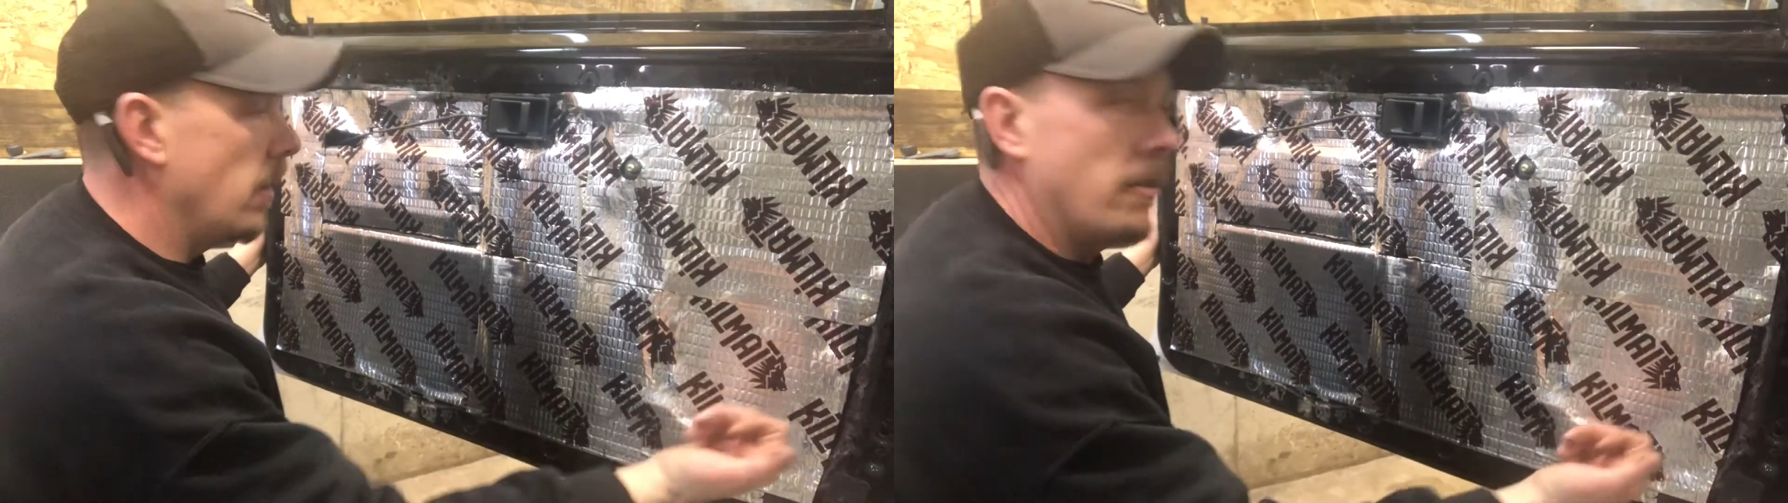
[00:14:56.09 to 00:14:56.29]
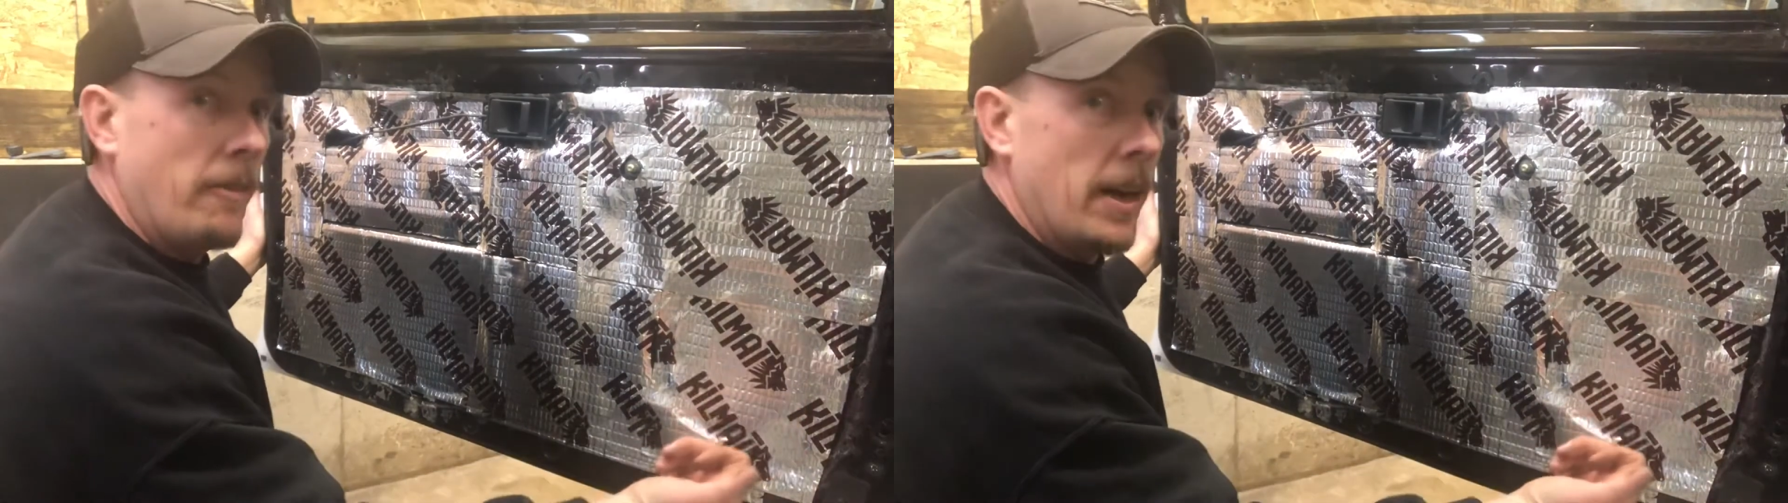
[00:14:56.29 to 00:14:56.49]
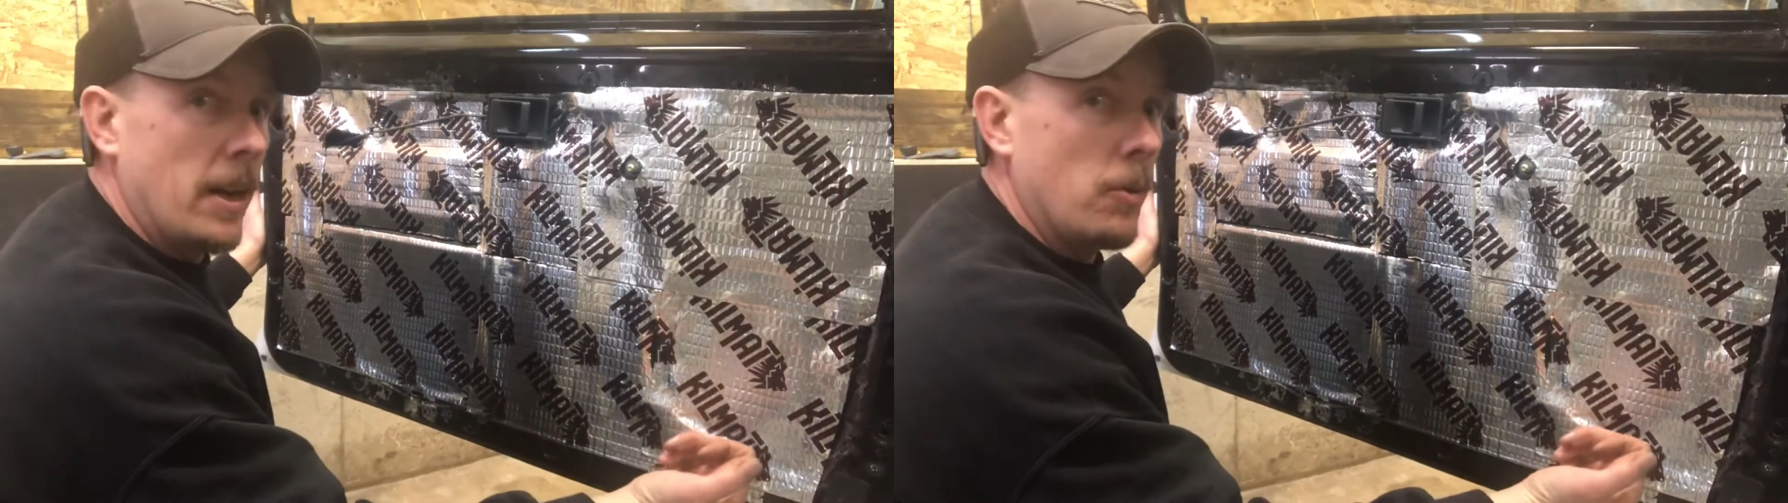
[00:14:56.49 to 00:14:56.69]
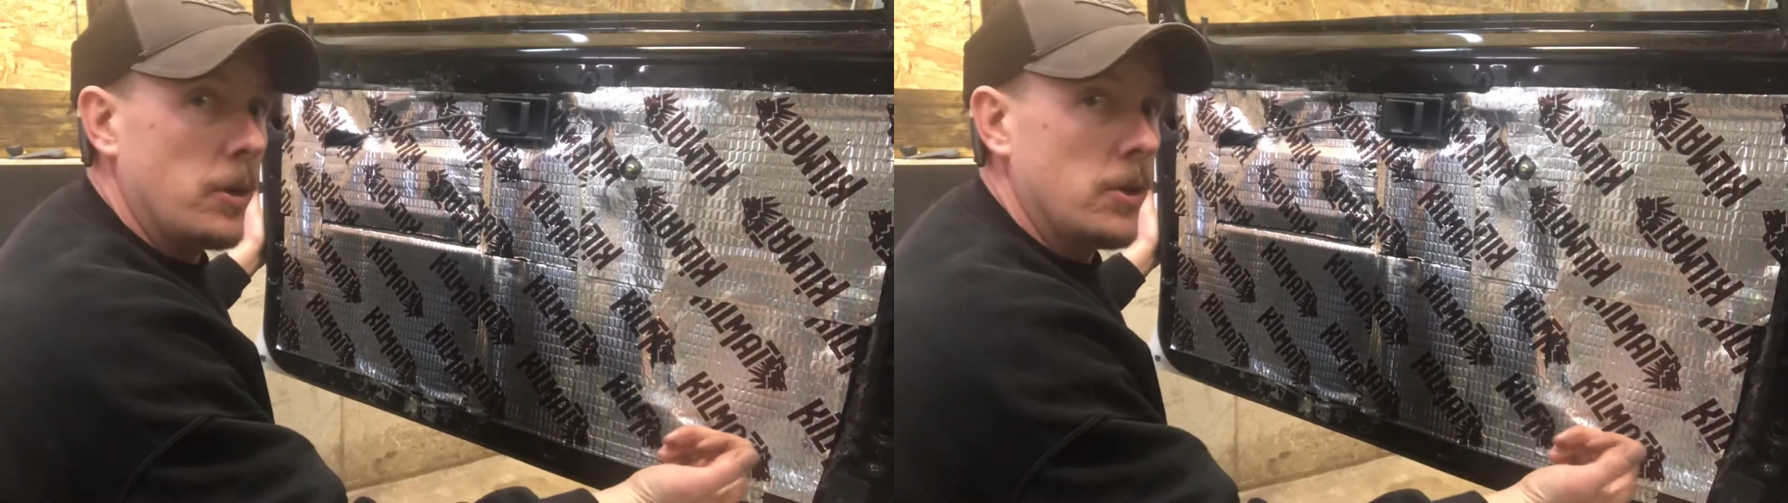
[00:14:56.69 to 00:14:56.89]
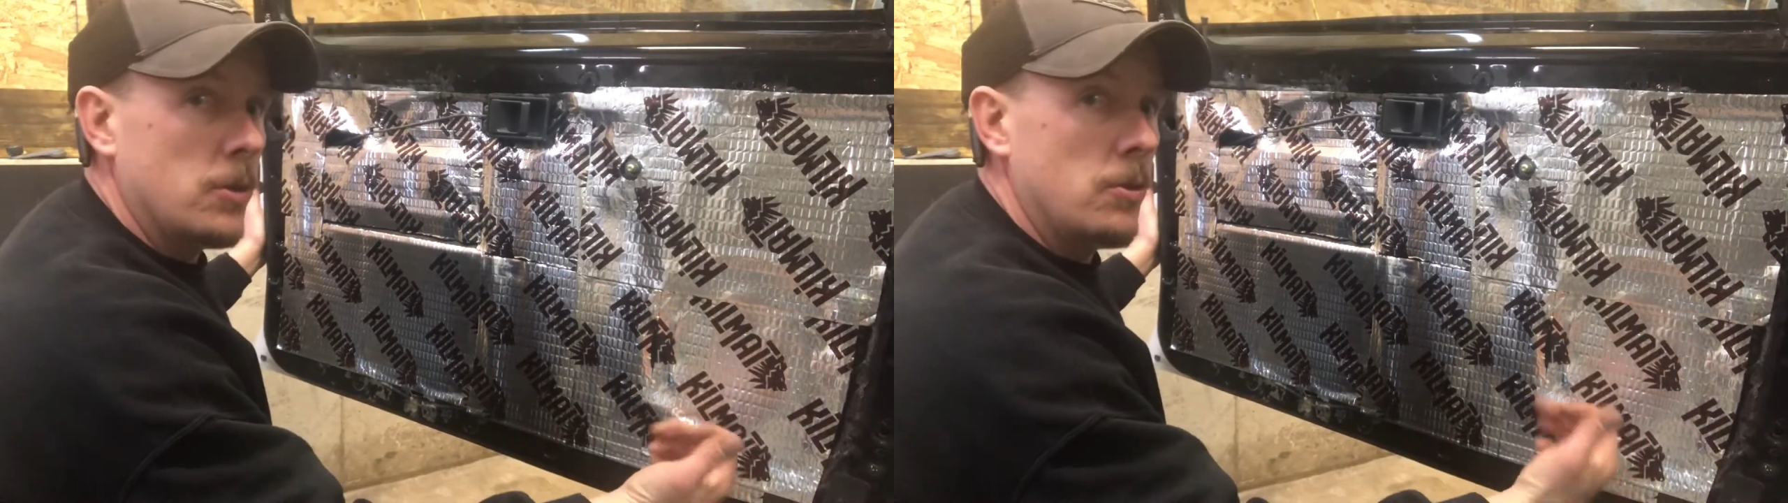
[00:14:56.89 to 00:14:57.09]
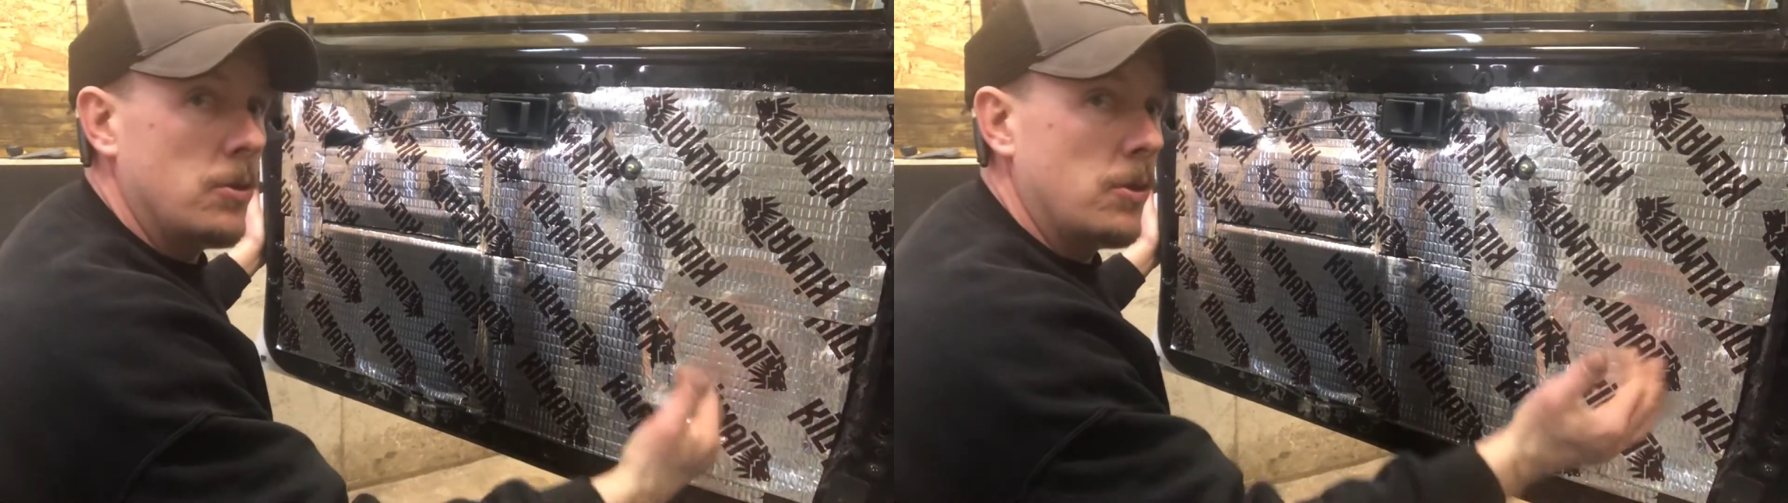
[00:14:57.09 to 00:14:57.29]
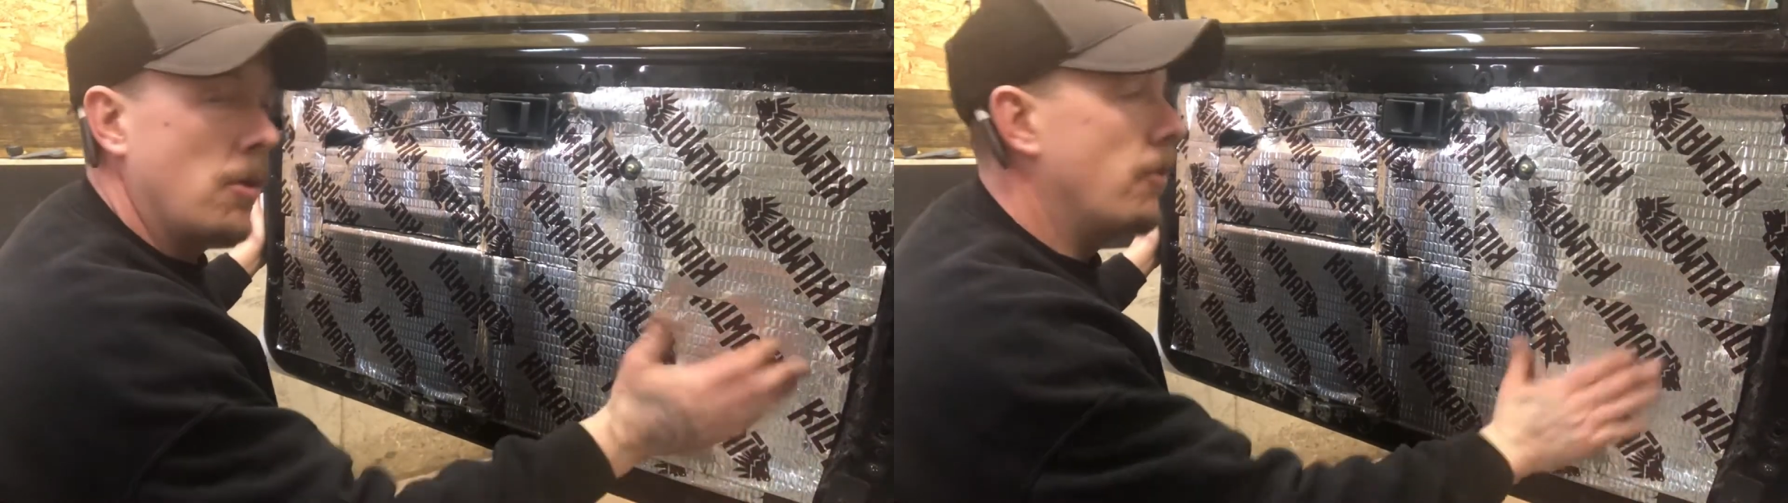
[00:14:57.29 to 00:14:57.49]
find out where your screws are going